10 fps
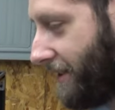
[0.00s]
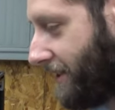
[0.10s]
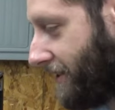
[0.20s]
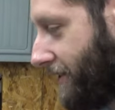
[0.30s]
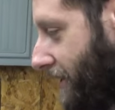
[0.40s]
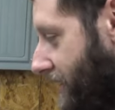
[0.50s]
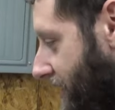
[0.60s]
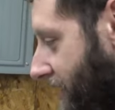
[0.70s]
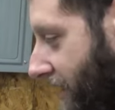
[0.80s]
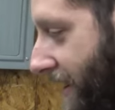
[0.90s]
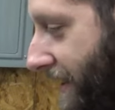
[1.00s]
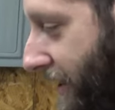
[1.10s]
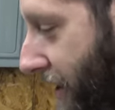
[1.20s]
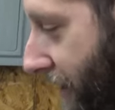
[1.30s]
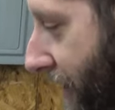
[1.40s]
just just as
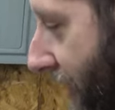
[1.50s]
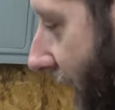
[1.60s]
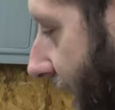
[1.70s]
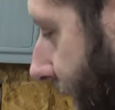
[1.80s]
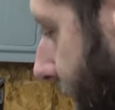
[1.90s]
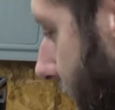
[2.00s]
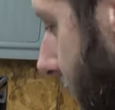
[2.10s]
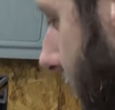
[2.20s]
in good design,